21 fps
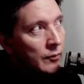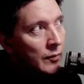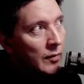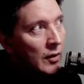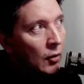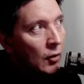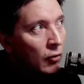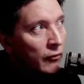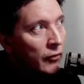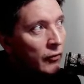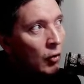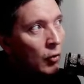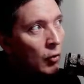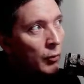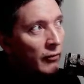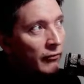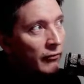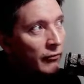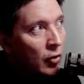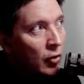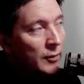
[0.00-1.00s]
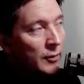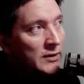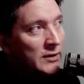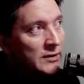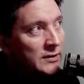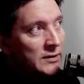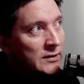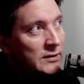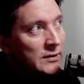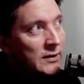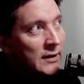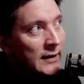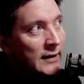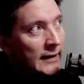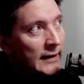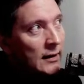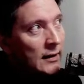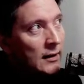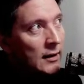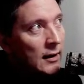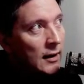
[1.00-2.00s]
overall performance,
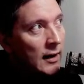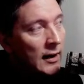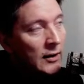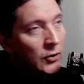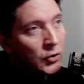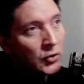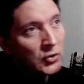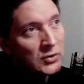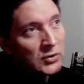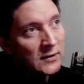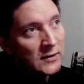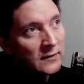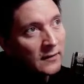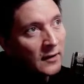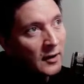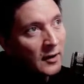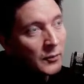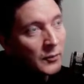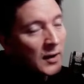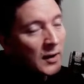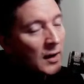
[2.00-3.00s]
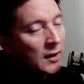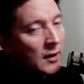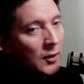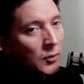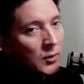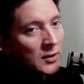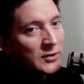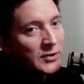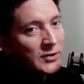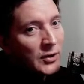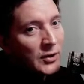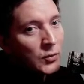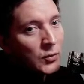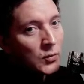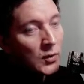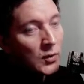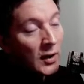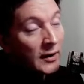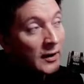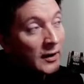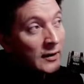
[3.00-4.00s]
I used the term getting out of jail.
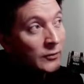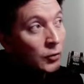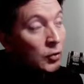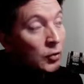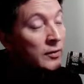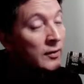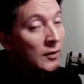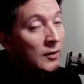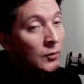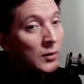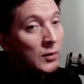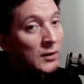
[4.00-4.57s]
I do think we